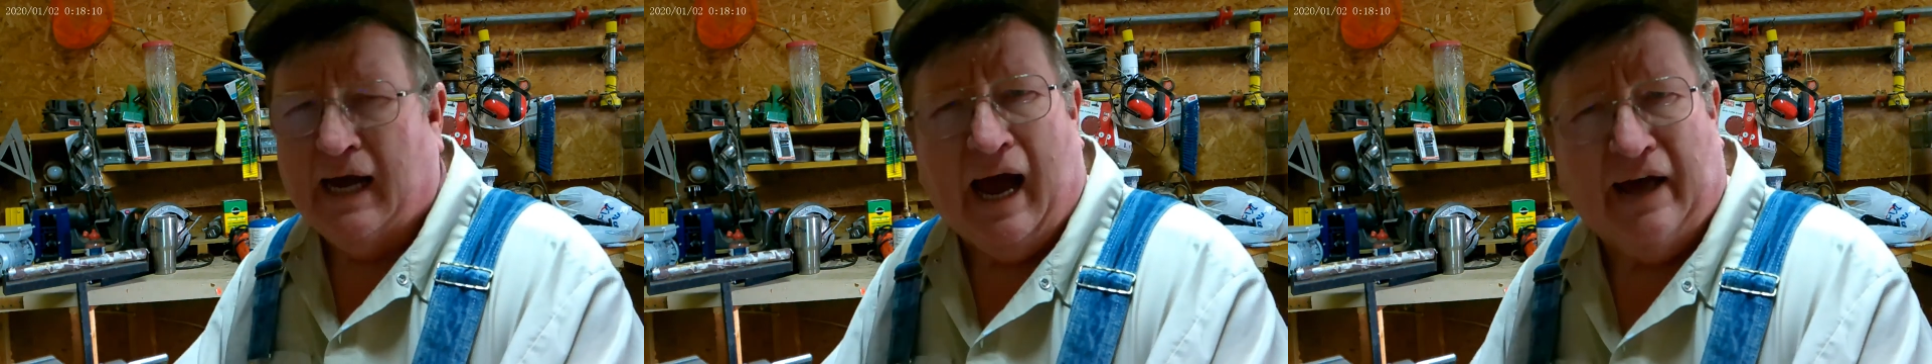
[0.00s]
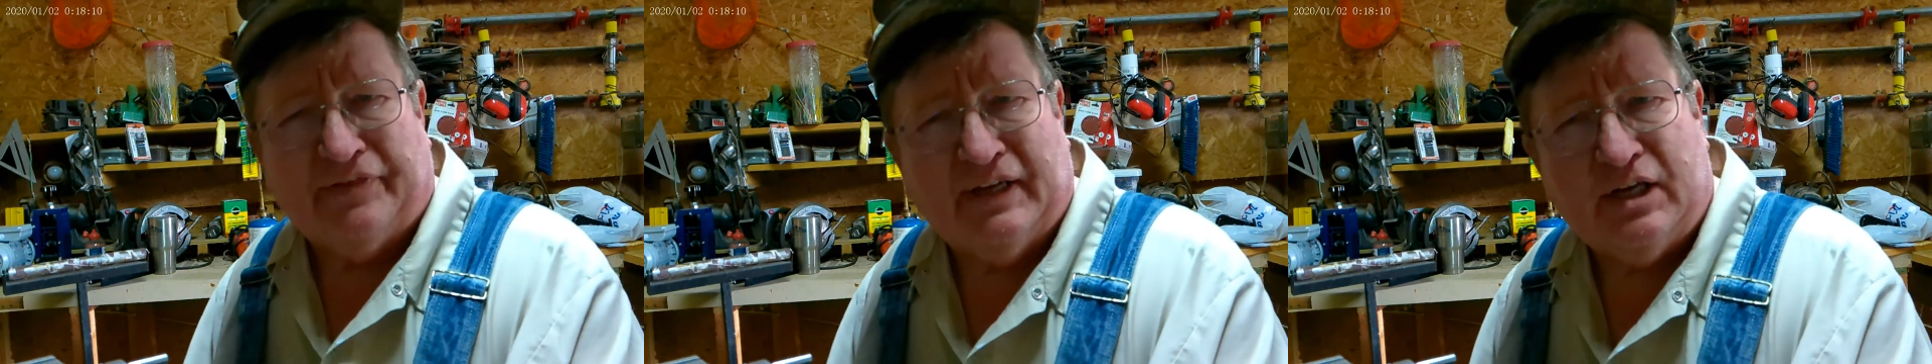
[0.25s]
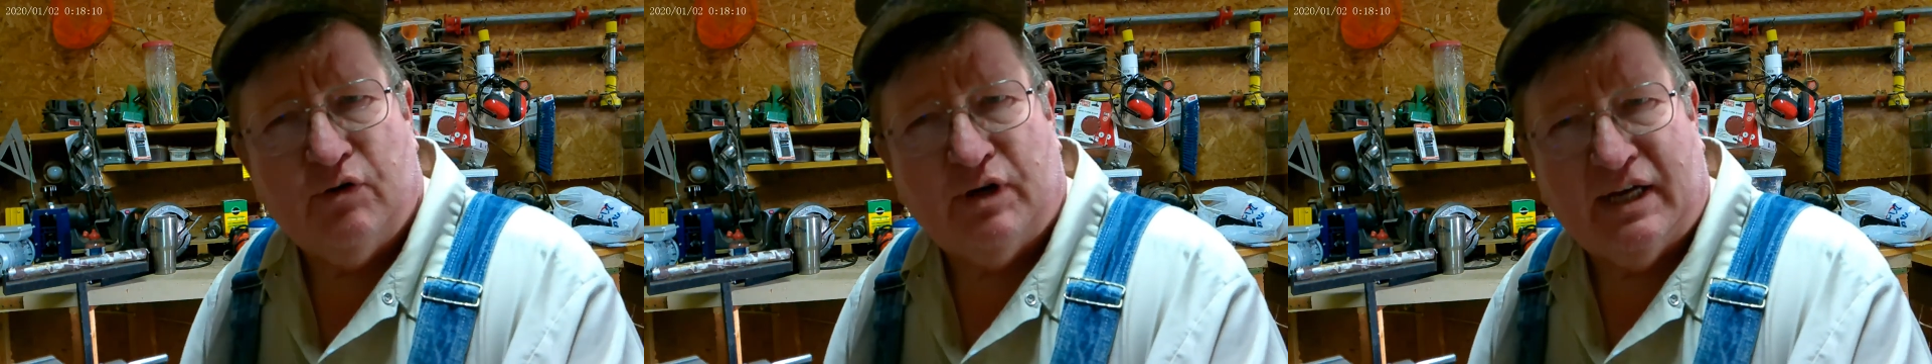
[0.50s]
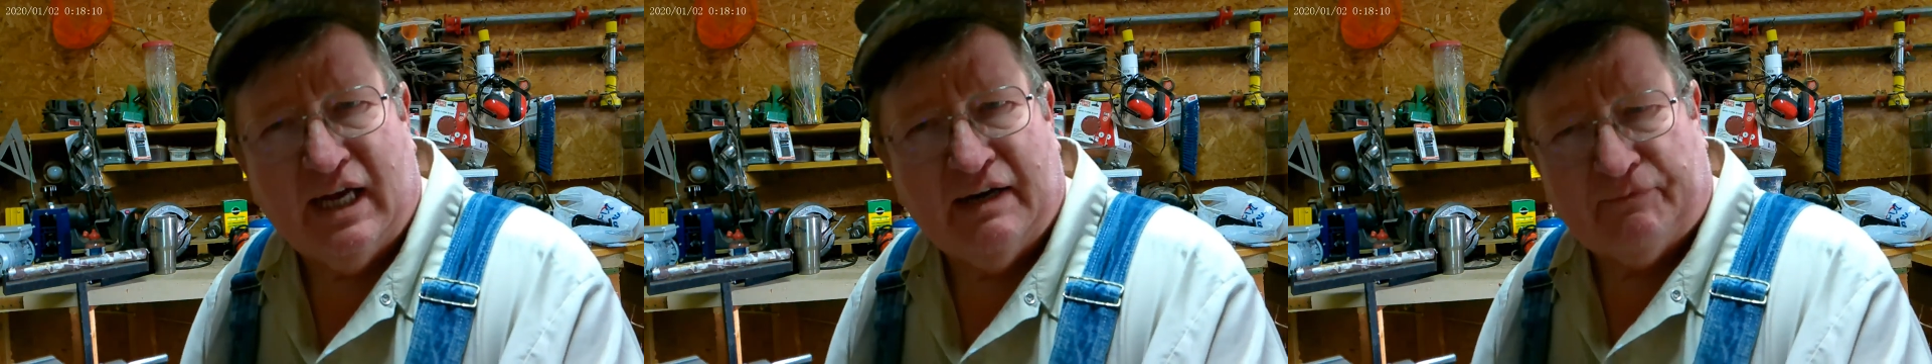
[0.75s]
I think you
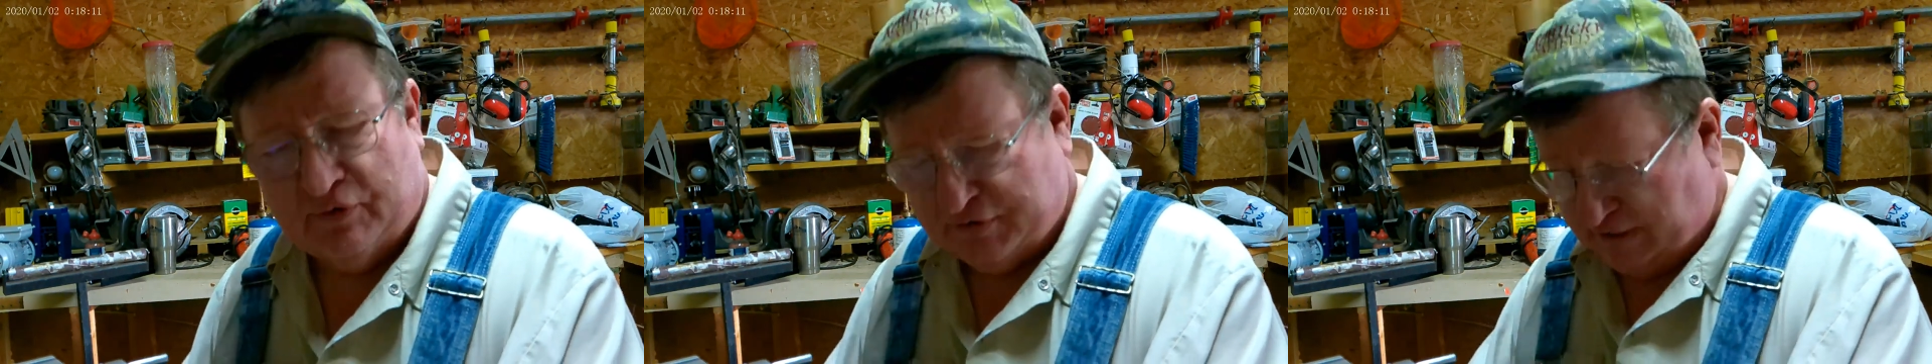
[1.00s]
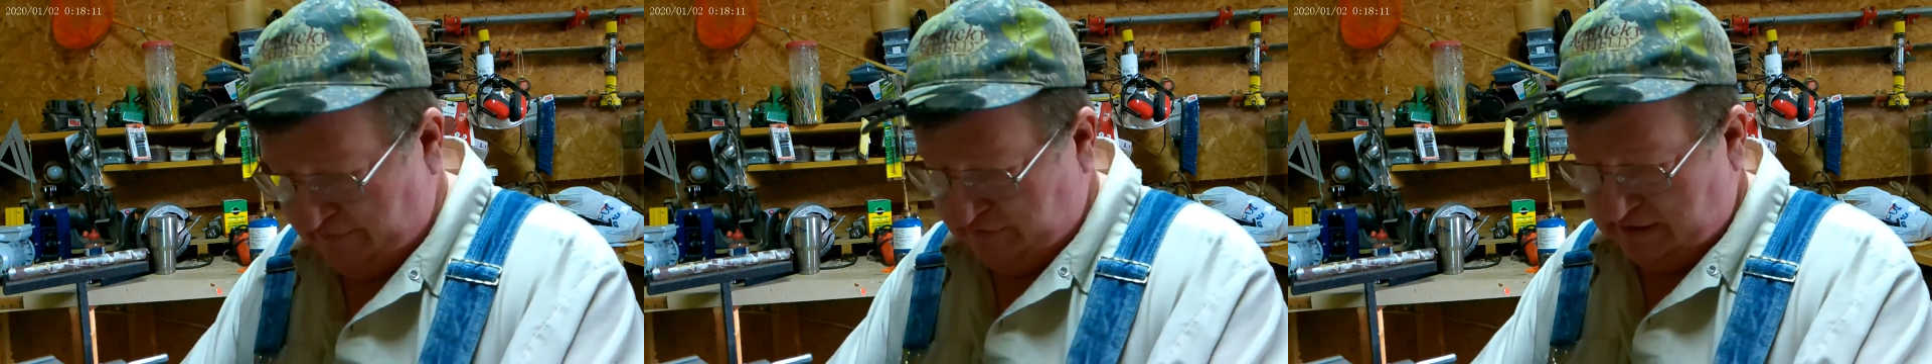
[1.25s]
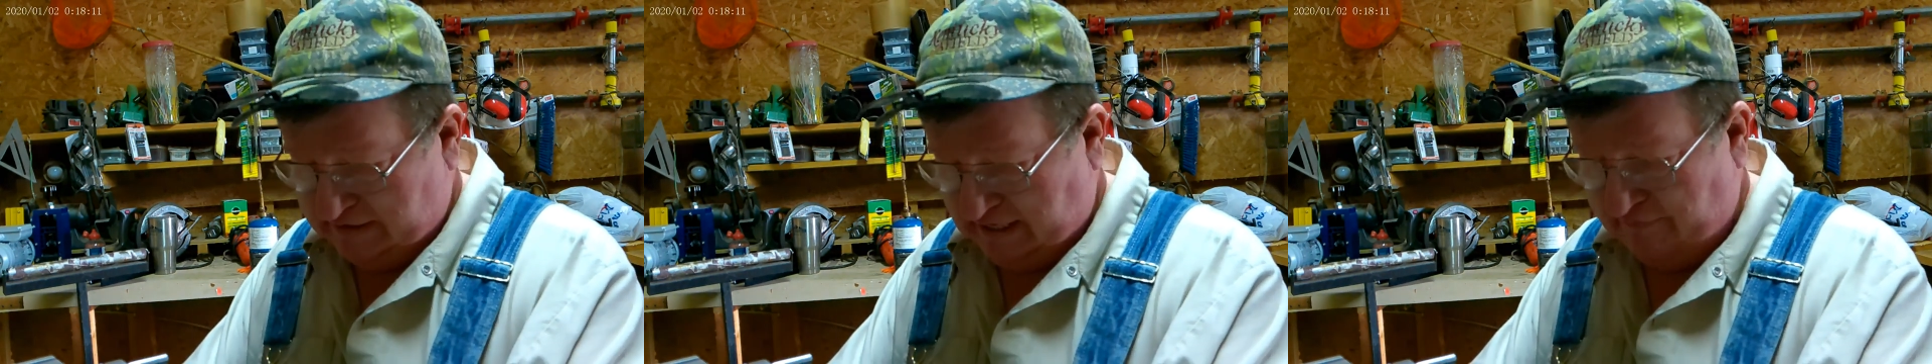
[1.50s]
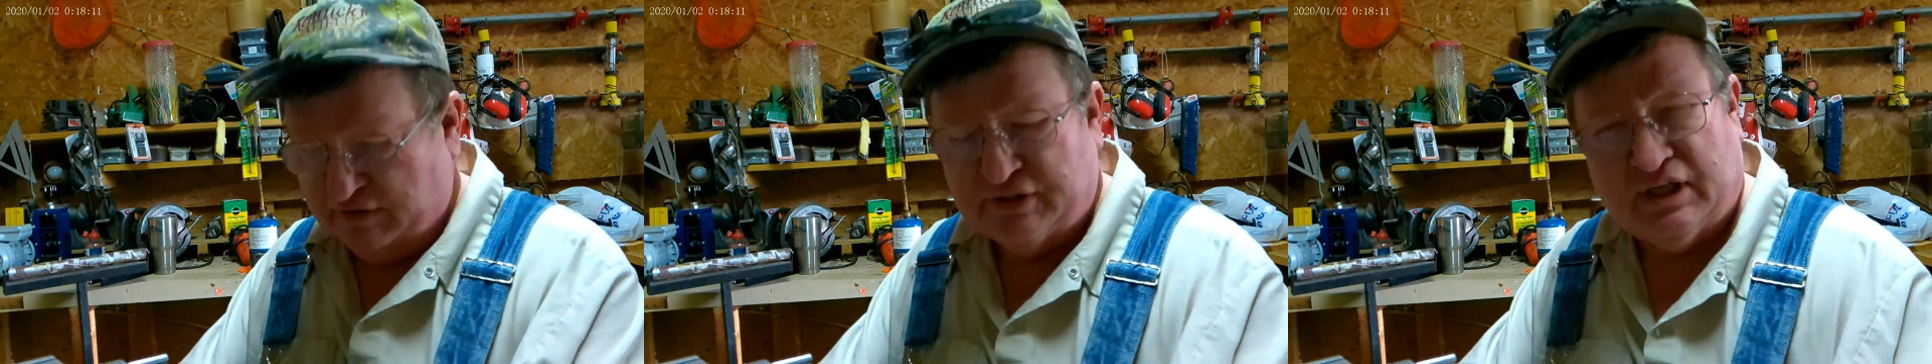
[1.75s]
can get it for
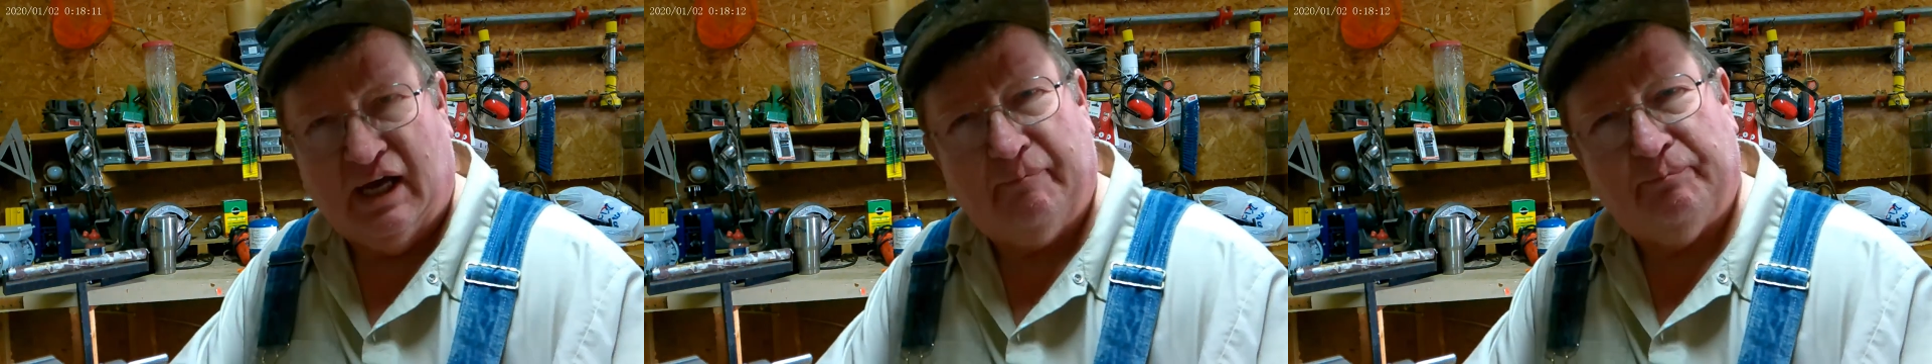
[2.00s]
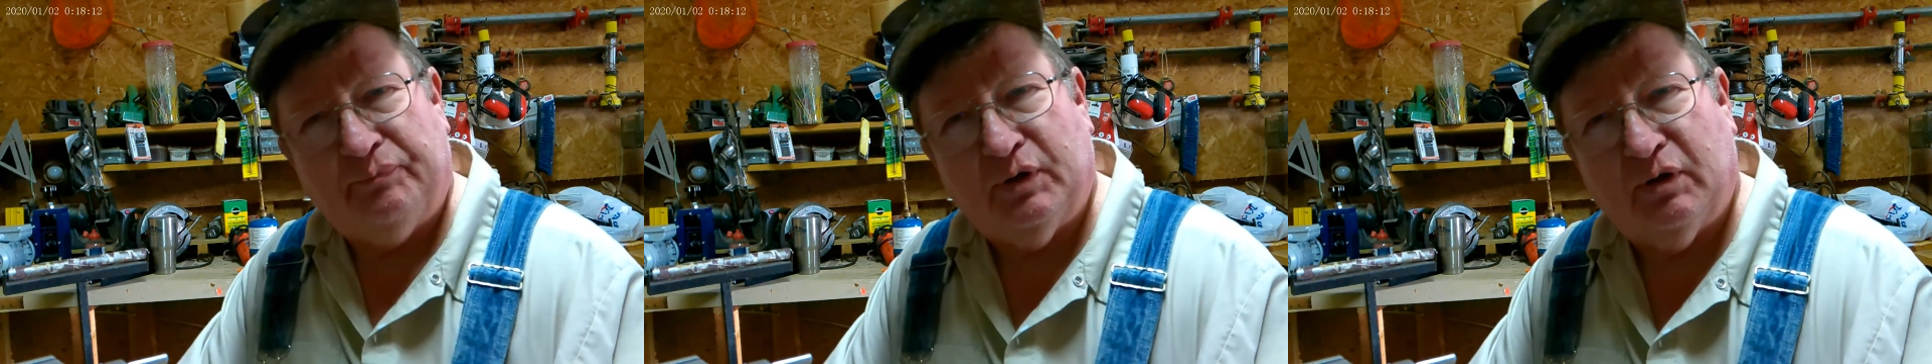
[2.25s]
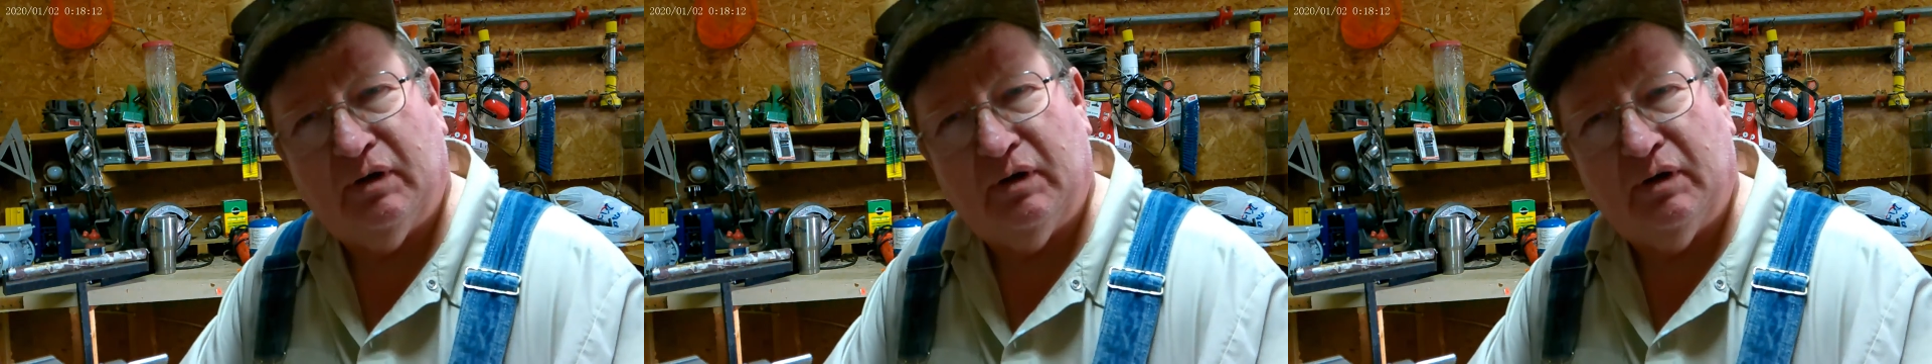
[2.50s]
seventy-seven something